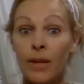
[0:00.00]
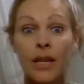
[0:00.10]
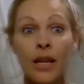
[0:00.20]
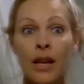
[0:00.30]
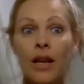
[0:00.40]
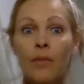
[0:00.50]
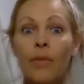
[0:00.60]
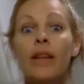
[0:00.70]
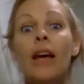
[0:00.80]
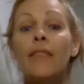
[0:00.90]
with it,
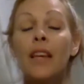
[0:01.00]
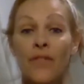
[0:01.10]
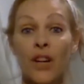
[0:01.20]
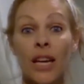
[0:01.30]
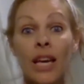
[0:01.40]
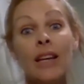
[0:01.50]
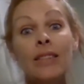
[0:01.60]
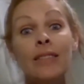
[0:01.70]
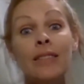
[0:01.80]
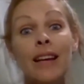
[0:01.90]
but nothing for
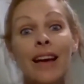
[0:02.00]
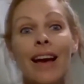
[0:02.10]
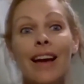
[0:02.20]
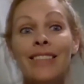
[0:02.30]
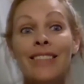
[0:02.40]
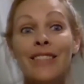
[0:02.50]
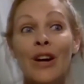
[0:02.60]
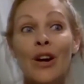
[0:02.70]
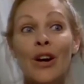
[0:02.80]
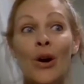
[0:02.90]
kids. And so
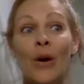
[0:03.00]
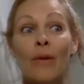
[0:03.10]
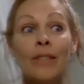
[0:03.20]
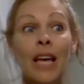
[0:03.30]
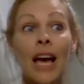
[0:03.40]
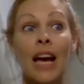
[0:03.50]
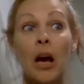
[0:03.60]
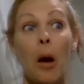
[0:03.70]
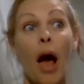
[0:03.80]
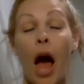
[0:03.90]
I was like,
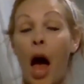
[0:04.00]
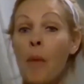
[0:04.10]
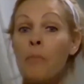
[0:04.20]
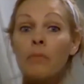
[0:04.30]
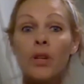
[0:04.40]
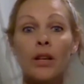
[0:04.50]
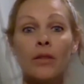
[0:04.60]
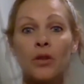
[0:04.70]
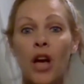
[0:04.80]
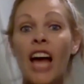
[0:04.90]

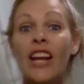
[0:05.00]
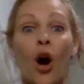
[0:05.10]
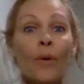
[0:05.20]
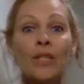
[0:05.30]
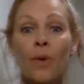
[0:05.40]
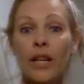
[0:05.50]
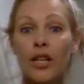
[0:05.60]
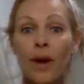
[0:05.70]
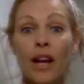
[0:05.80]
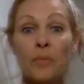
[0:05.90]
I'd always
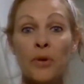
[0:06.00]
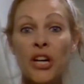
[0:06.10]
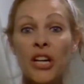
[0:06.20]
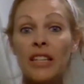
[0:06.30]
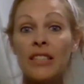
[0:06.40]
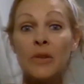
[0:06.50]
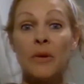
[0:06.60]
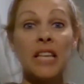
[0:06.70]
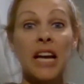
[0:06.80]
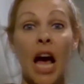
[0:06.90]
wanted to write a book. And so I
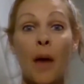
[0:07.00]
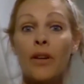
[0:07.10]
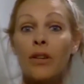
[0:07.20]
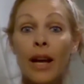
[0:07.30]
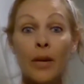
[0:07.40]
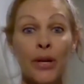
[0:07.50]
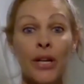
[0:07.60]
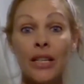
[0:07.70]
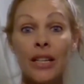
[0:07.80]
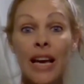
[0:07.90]
was like, I'm going to write a
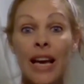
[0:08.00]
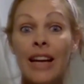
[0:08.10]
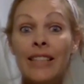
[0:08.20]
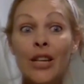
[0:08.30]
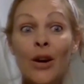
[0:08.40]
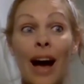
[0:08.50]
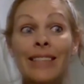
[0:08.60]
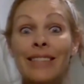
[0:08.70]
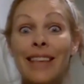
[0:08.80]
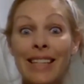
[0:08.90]
book. And so
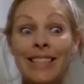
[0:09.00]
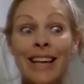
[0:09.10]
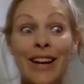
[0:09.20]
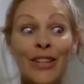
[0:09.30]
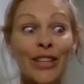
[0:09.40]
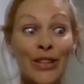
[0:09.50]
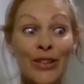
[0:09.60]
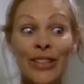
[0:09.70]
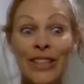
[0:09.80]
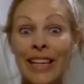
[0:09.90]
I sat down
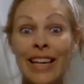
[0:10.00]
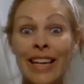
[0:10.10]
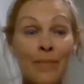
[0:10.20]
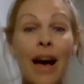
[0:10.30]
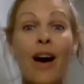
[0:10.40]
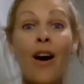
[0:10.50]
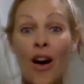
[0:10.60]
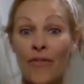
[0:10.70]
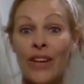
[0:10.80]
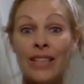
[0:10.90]
literally in my
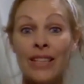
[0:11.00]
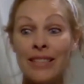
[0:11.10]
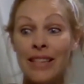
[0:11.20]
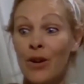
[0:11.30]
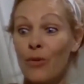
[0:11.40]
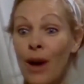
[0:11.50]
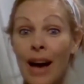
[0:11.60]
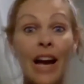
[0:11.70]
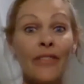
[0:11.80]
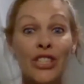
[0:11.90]
office
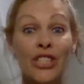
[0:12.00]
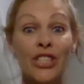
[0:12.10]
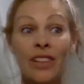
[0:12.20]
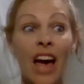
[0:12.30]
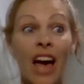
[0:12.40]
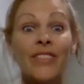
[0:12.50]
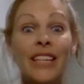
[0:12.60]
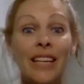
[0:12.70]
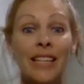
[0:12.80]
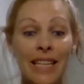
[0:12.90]
right after she left,
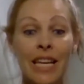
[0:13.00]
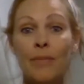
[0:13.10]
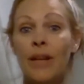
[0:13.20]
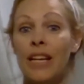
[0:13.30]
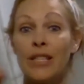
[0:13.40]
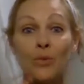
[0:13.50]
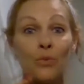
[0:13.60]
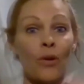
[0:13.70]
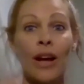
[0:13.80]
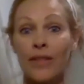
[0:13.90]
in 10 minutes,
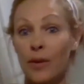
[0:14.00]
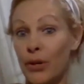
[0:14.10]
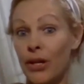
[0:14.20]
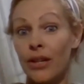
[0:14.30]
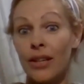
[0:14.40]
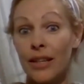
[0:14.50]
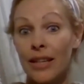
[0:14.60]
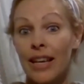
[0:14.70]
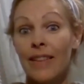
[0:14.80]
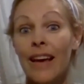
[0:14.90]
wrote out the book.
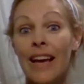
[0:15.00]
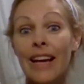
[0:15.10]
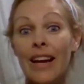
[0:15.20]
Like,